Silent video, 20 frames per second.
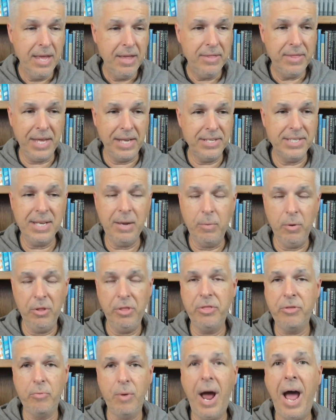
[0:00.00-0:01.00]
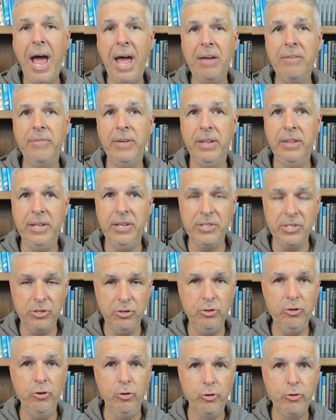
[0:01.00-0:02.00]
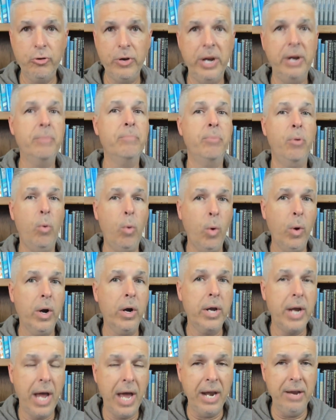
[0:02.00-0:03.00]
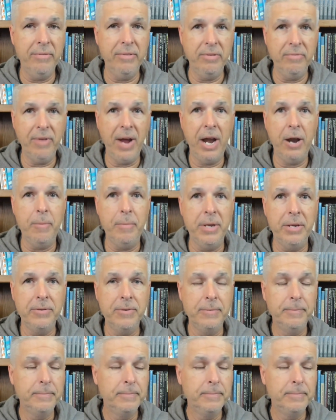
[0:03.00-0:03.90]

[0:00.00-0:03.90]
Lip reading: Things that will thrive in this nutrient poor kind of environment.